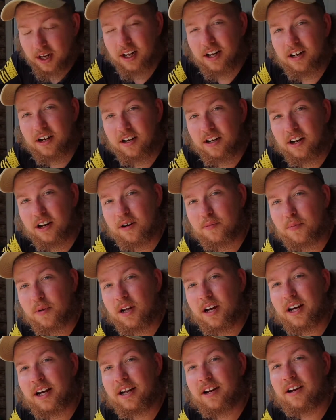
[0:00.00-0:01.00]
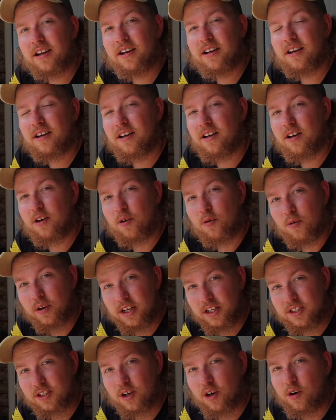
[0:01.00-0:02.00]
in the duck blind when
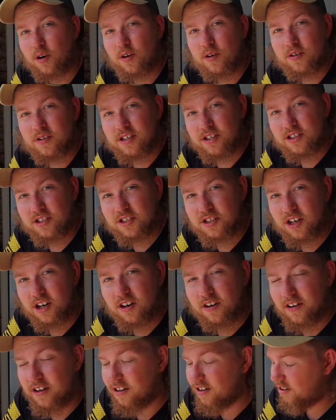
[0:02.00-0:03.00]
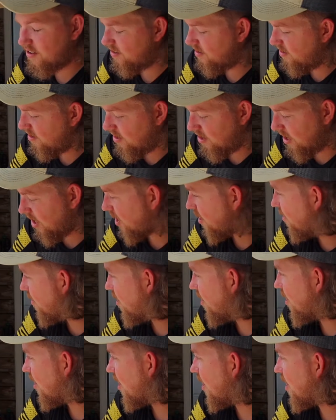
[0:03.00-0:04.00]
it's cold and snowing.
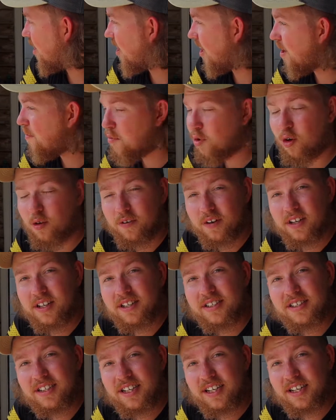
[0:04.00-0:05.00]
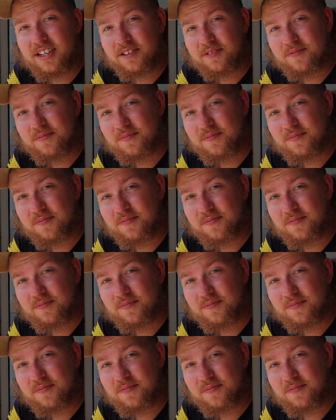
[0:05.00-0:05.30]
I'm over this heat.